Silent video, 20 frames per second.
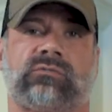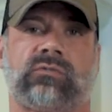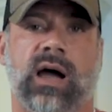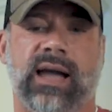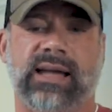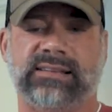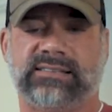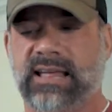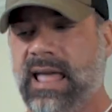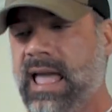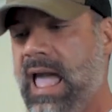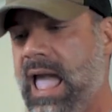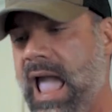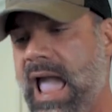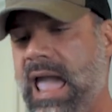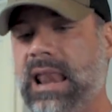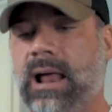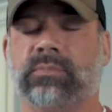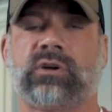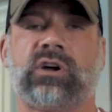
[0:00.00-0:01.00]
rice,
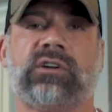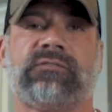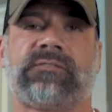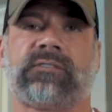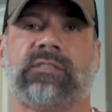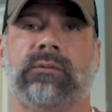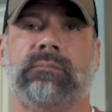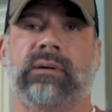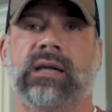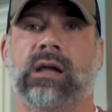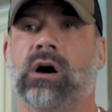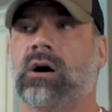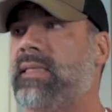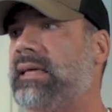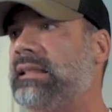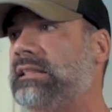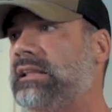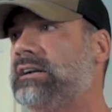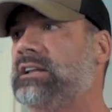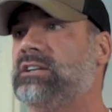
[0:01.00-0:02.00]
and I'm good for the meal.
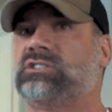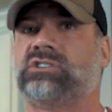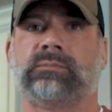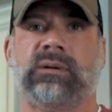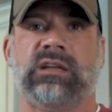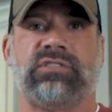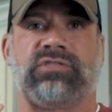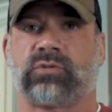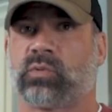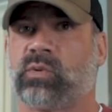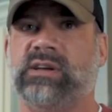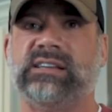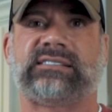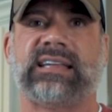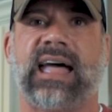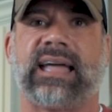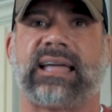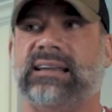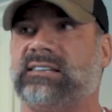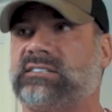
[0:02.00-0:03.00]
That literally took me 3
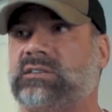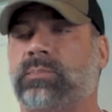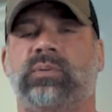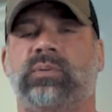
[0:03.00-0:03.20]
seconds to